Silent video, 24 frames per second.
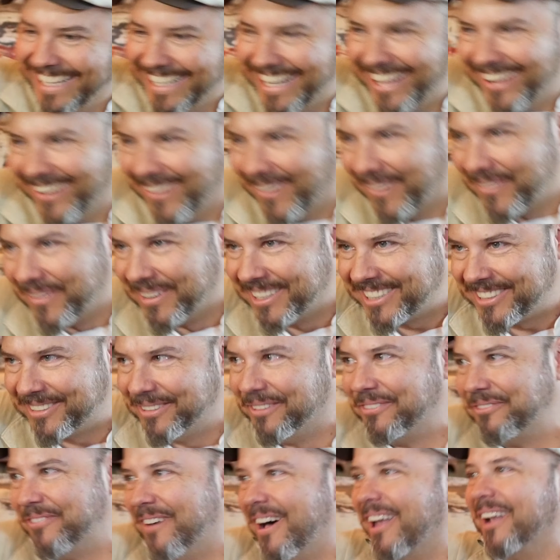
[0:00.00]
Or they're
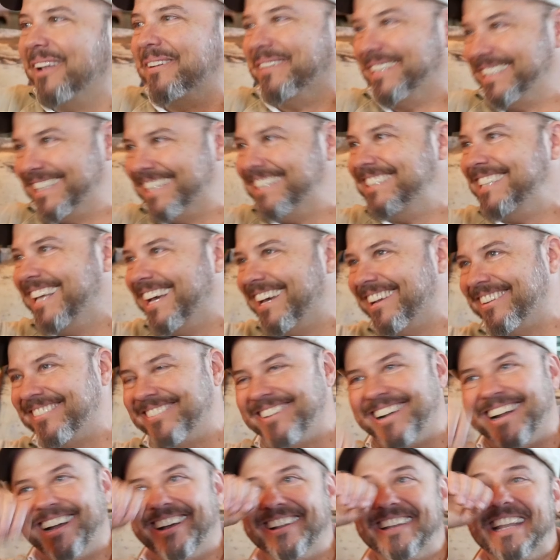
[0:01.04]
still following the dead
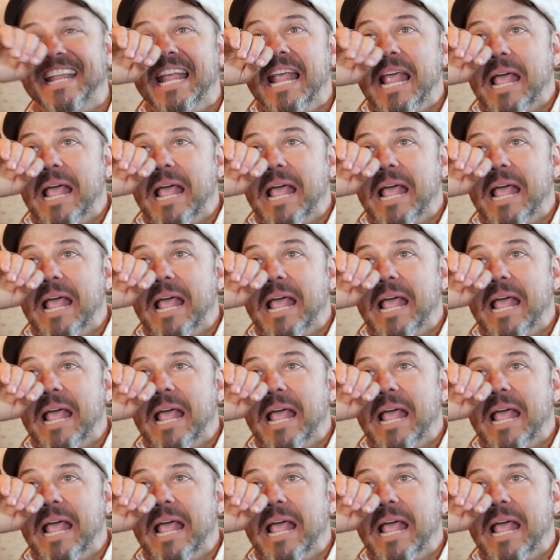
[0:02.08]
around.